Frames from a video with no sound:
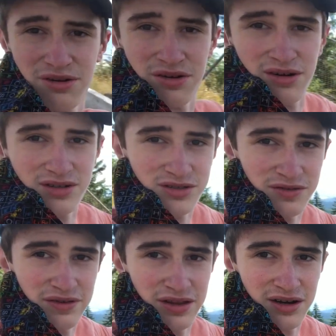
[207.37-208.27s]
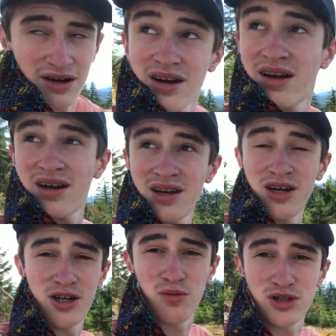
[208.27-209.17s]
across over there.
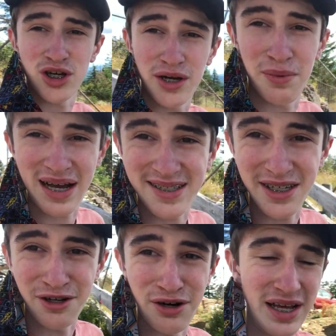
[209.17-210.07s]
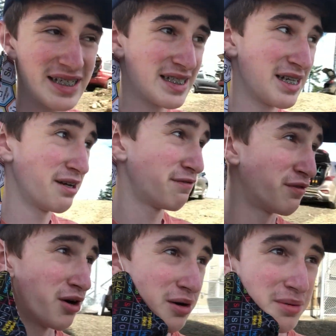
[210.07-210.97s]
We're trying to pass internet
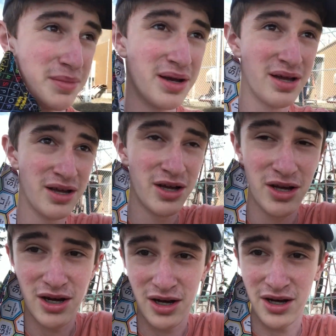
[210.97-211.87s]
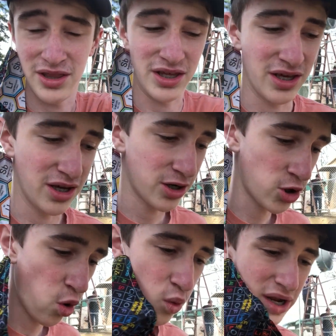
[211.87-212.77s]
from the
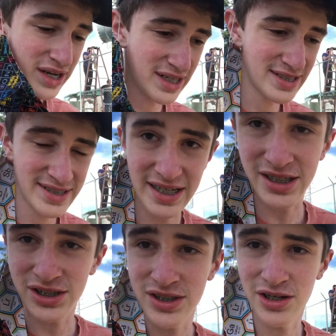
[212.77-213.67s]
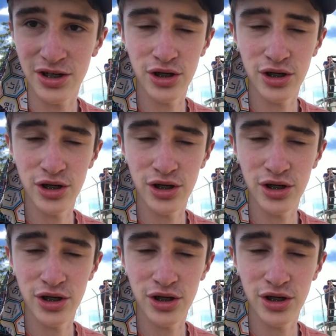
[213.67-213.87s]
KOIN-6